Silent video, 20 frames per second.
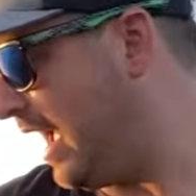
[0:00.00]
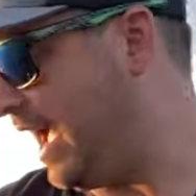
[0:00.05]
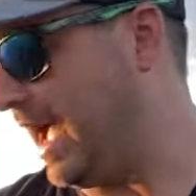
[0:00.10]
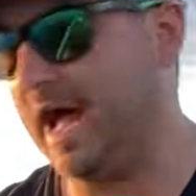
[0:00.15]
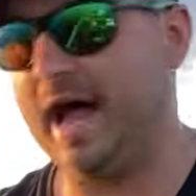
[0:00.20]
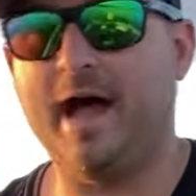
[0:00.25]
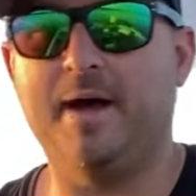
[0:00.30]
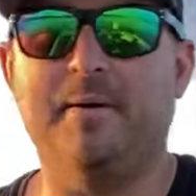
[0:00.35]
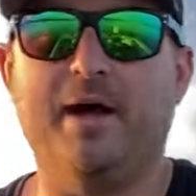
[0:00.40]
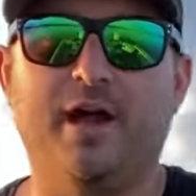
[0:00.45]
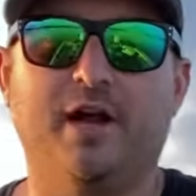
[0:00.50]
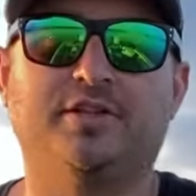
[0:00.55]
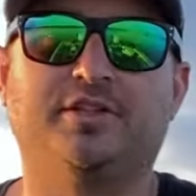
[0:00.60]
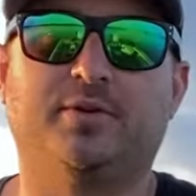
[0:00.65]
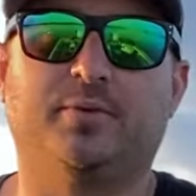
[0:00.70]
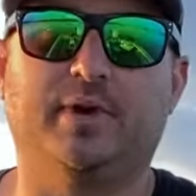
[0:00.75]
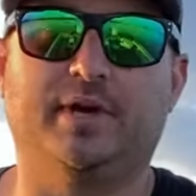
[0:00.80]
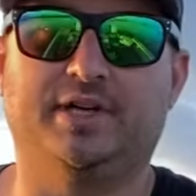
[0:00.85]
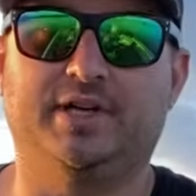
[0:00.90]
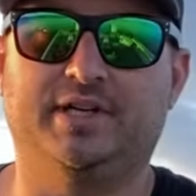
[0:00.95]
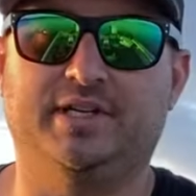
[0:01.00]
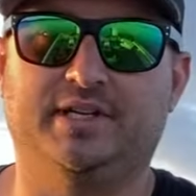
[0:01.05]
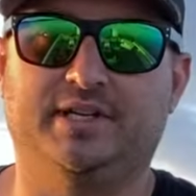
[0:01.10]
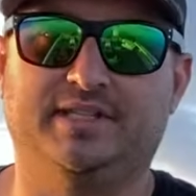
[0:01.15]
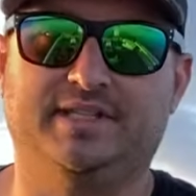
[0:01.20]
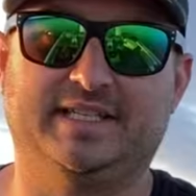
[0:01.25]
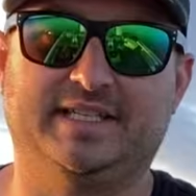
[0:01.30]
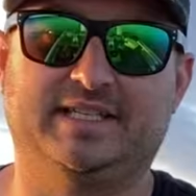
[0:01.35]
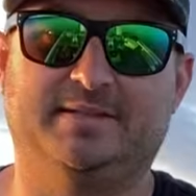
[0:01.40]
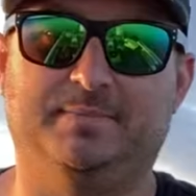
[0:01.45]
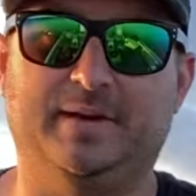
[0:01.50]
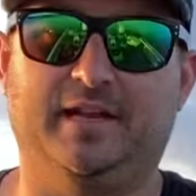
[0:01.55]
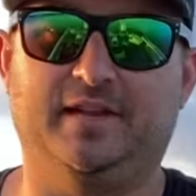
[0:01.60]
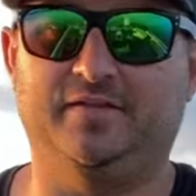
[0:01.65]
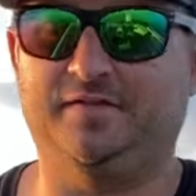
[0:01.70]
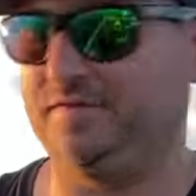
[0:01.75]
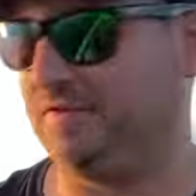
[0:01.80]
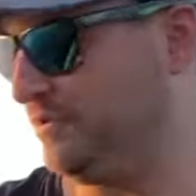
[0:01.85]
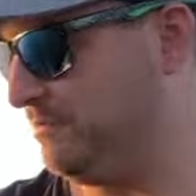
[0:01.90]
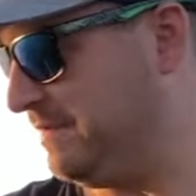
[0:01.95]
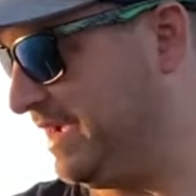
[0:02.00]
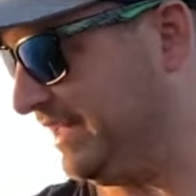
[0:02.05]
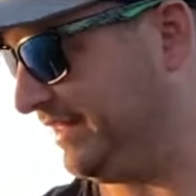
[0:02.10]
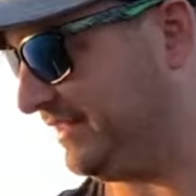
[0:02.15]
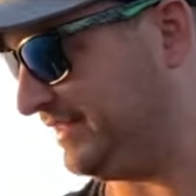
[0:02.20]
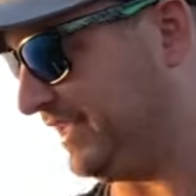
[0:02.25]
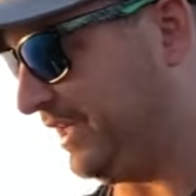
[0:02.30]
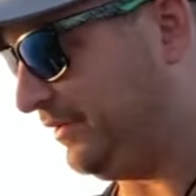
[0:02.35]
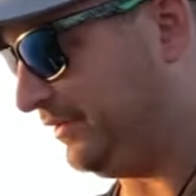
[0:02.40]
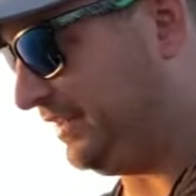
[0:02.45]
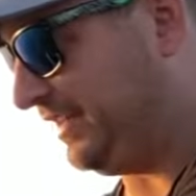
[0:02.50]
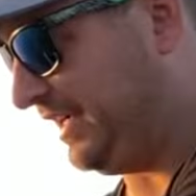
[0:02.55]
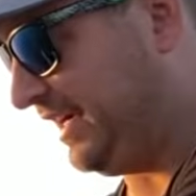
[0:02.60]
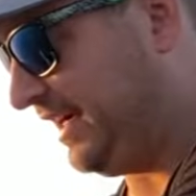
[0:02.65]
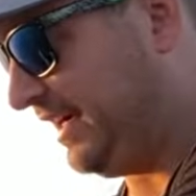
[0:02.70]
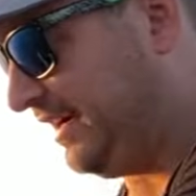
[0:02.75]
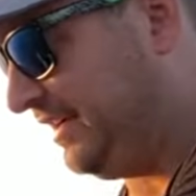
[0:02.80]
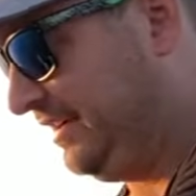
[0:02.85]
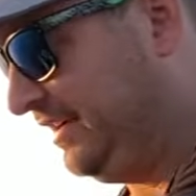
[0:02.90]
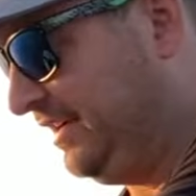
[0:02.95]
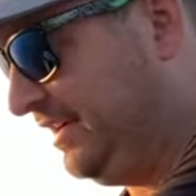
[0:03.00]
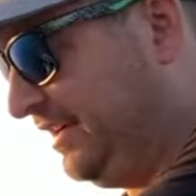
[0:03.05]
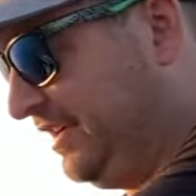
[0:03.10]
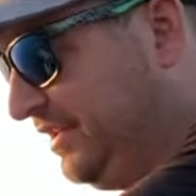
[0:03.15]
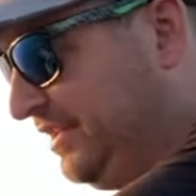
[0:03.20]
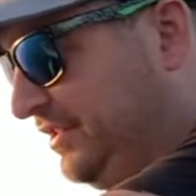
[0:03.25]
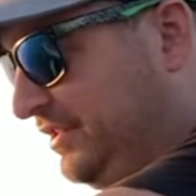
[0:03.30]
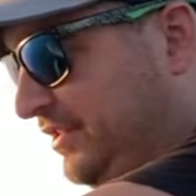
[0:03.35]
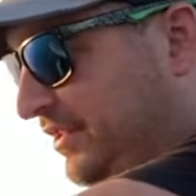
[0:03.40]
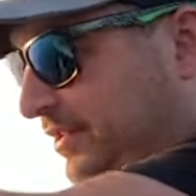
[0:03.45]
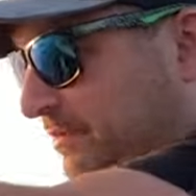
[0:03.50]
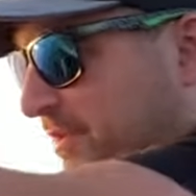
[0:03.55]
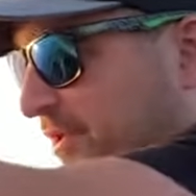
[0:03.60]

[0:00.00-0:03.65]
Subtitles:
I also wanted to dispel a few myths out there. So the